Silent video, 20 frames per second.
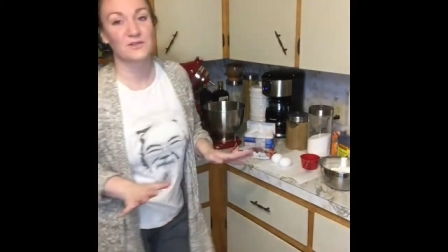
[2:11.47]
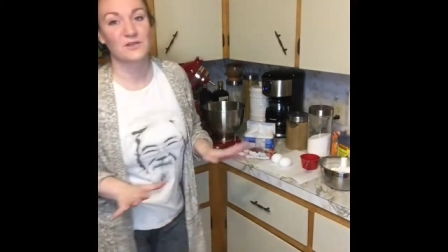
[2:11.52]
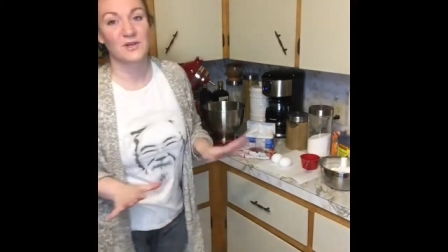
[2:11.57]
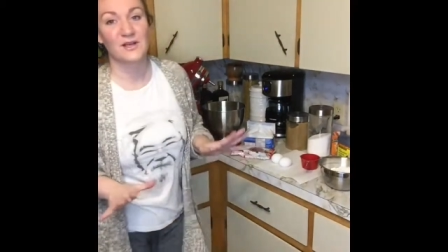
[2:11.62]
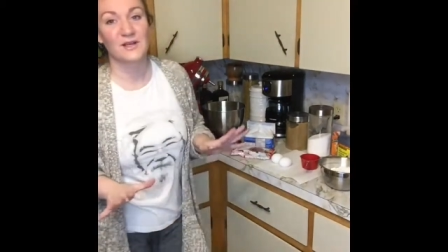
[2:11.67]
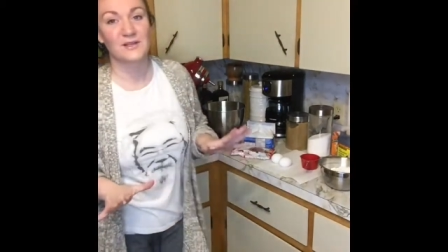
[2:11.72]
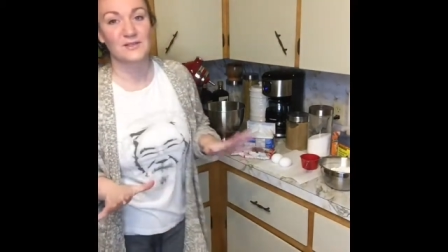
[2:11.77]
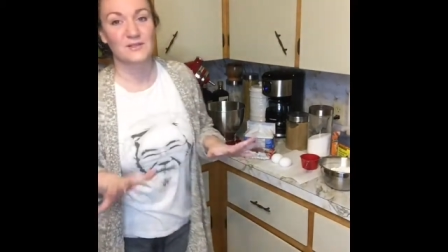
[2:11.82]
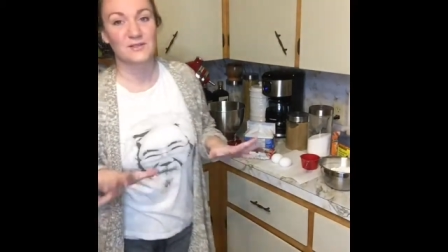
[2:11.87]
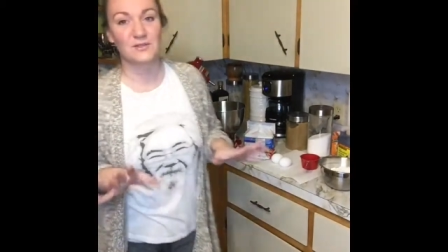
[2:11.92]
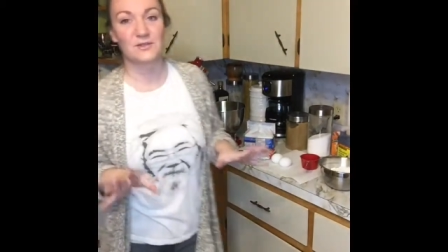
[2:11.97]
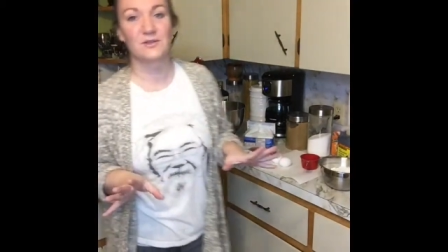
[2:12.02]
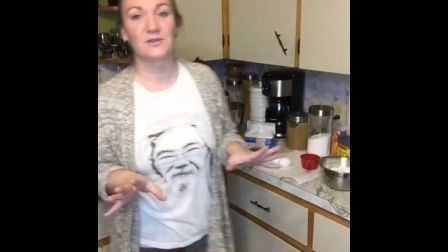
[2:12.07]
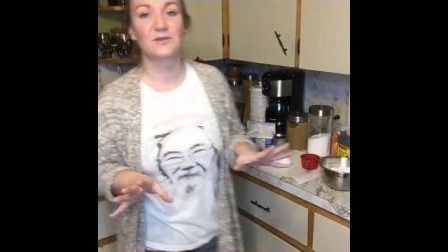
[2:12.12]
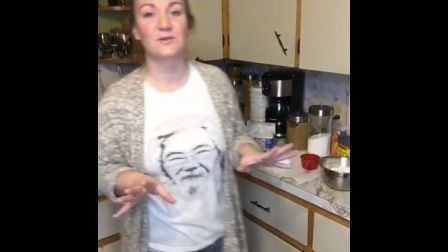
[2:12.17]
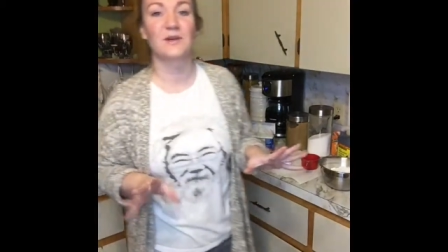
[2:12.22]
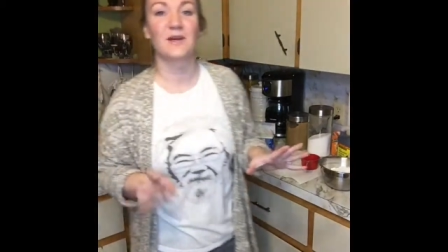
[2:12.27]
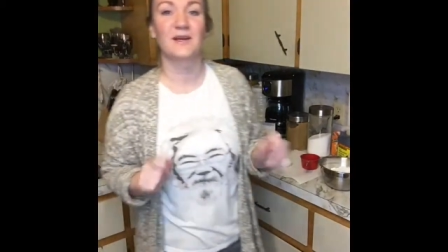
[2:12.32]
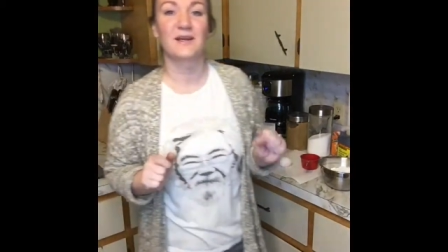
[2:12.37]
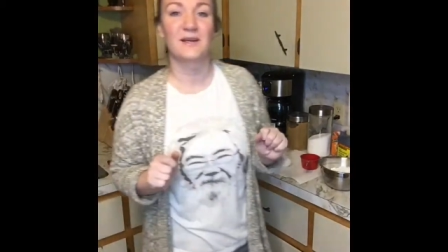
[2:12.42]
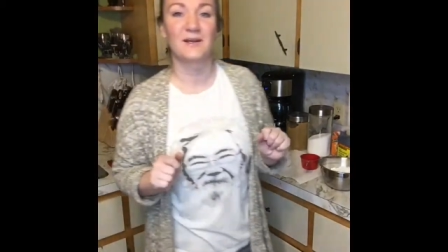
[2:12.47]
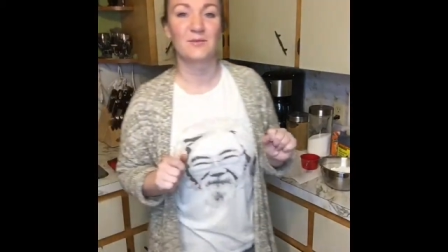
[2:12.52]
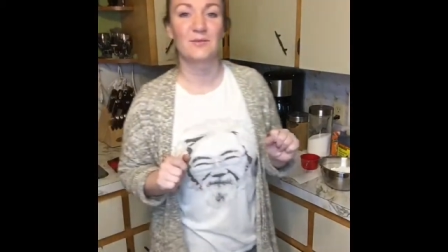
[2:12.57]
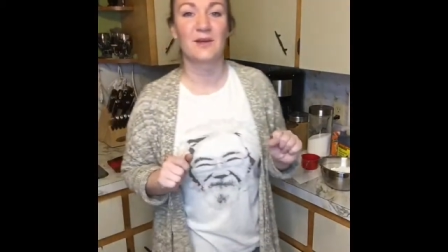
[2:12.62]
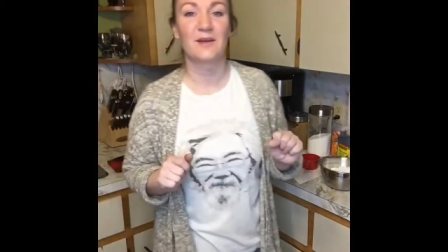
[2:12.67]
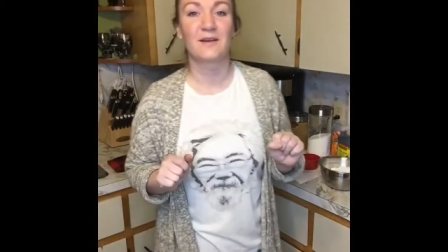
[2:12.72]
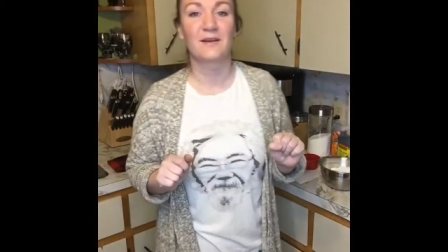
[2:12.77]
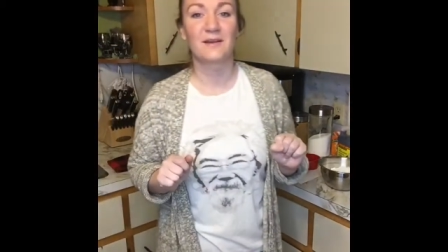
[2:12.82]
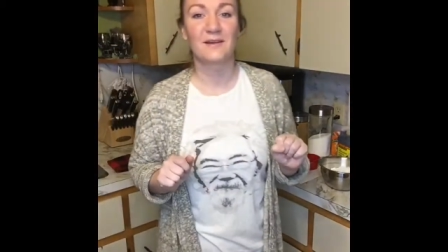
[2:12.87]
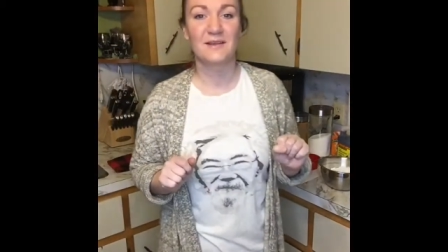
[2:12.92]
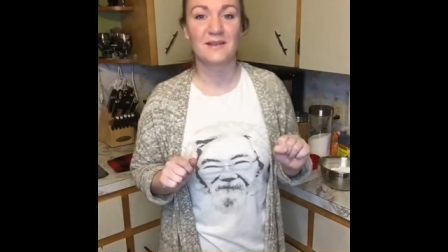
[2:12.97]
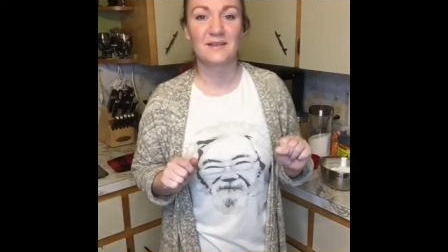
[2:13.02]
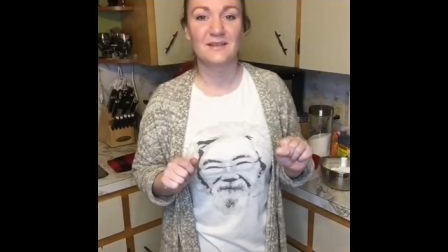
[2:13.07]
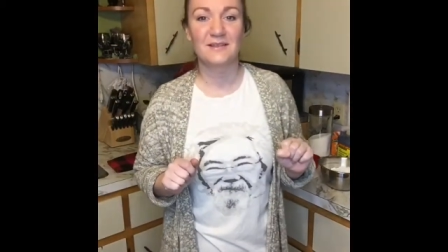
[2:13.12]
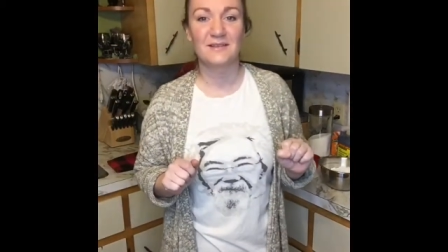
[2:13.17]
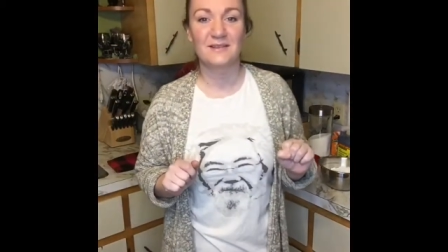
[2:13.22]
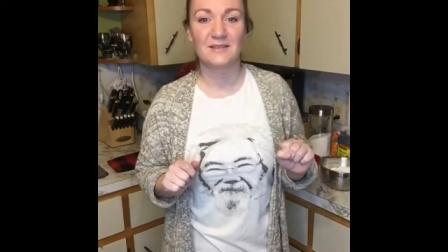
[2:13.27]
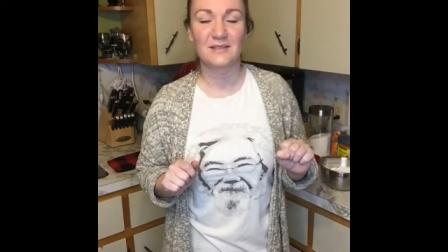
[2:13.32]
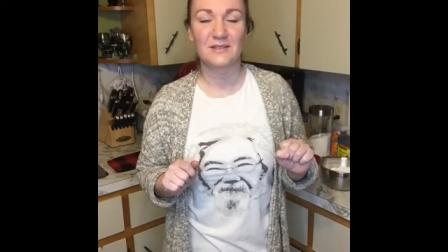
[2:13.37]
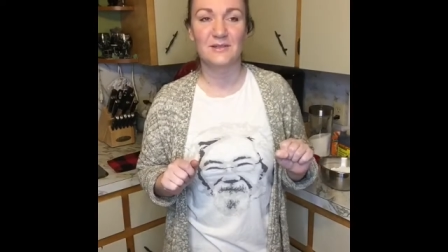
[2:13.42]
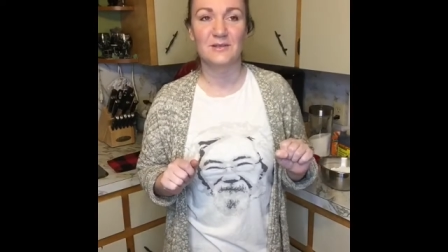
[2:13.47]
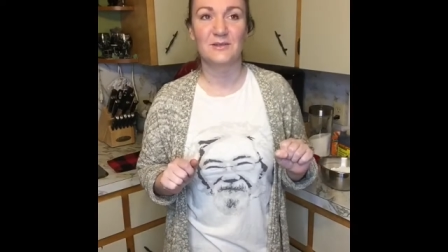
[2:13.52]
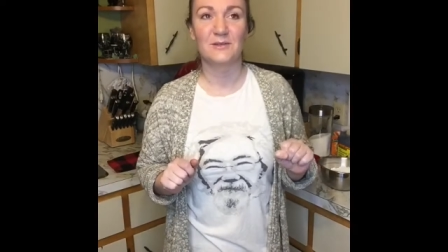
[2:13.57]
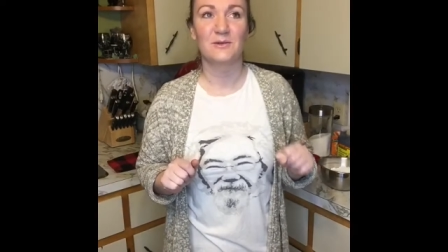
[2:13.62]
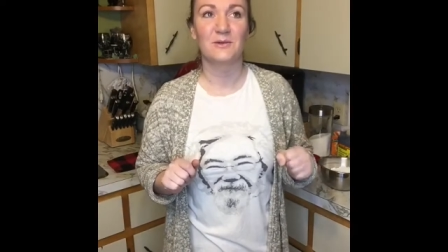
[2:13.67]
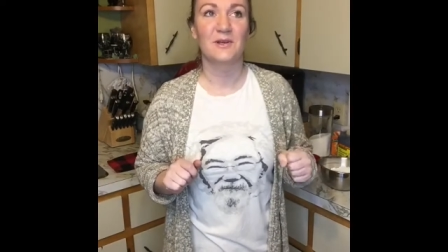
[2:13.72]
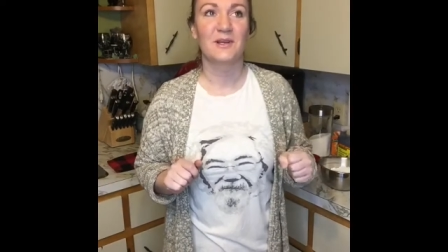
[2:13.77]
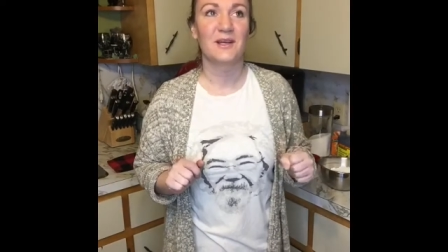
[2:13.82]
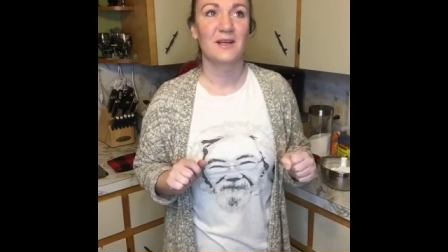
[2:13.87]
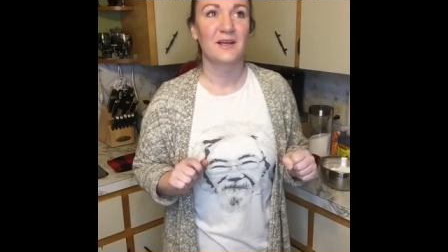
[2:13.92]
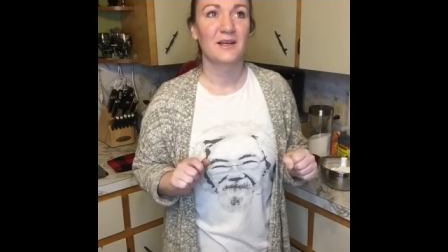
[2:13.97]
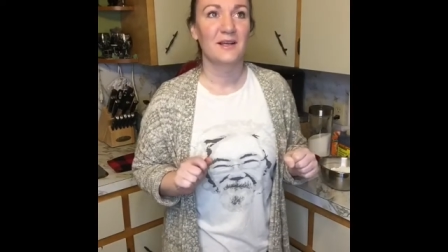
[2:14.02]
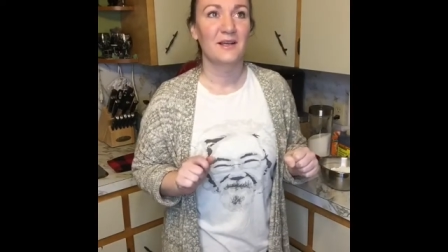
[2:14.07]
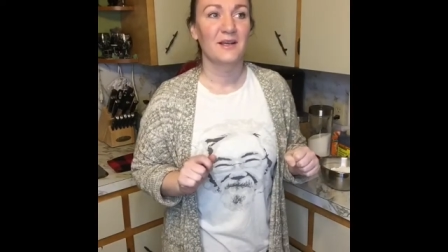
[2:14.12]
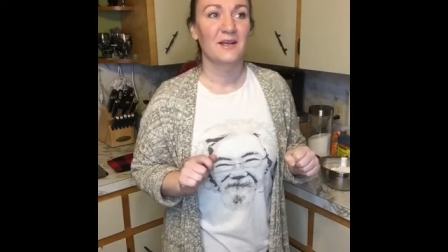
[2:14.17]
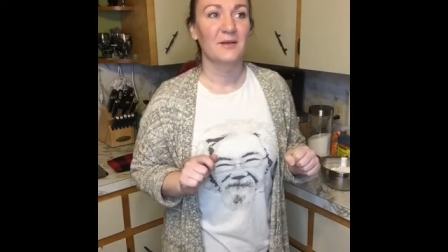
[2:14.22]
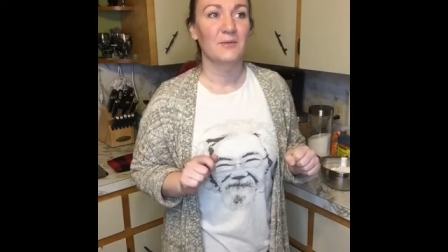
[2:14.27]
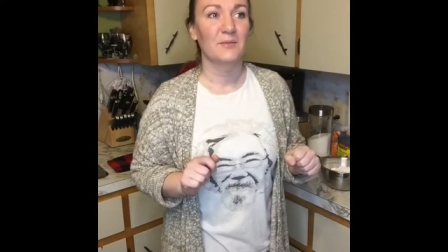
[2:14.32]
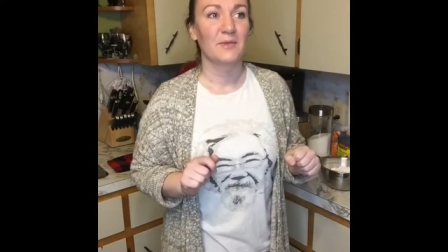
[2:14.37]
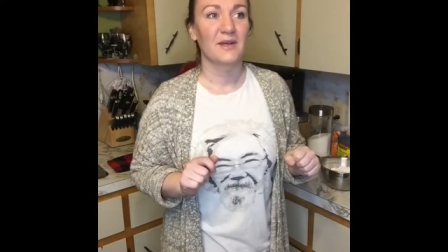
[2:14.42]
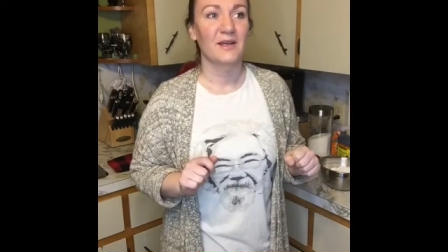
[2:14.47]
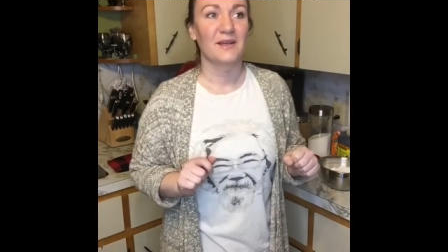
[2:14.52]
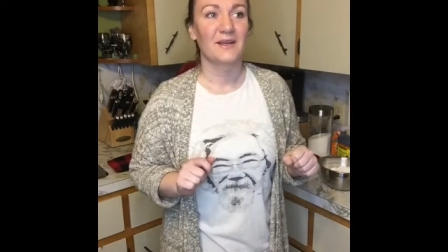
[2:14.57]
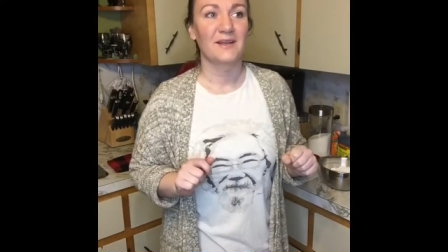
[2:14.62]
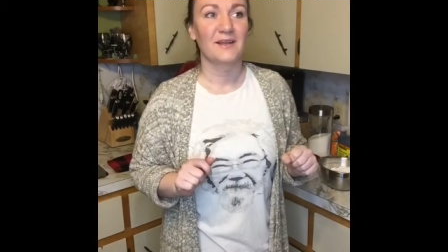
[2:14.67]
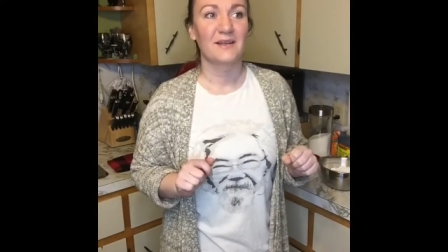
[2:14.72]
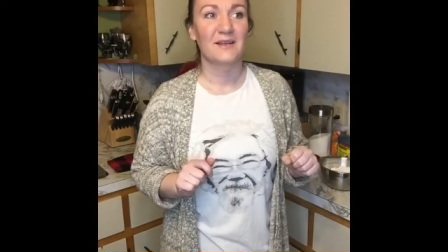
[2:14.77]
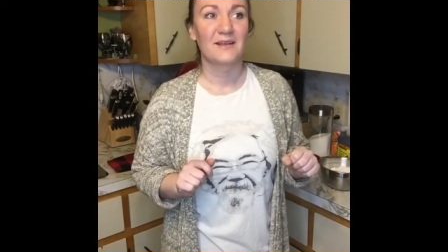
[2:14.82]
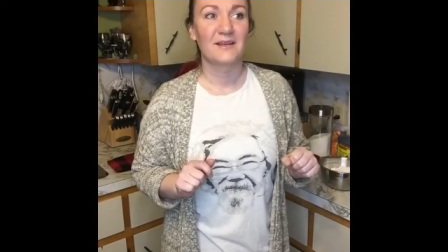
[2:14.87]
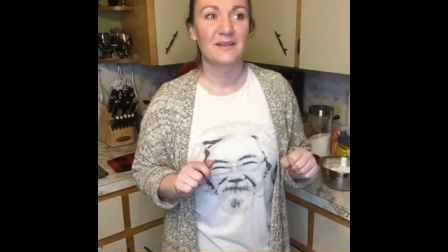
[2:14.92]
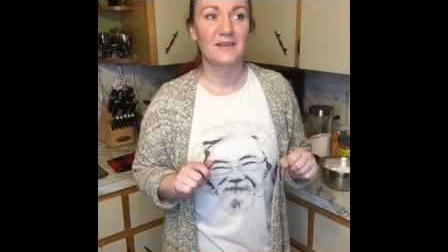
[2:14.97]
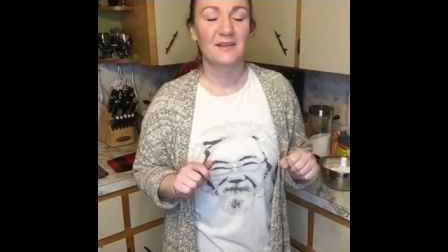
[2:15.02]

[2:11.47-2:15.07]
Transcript: tried and true. I am not gonna do my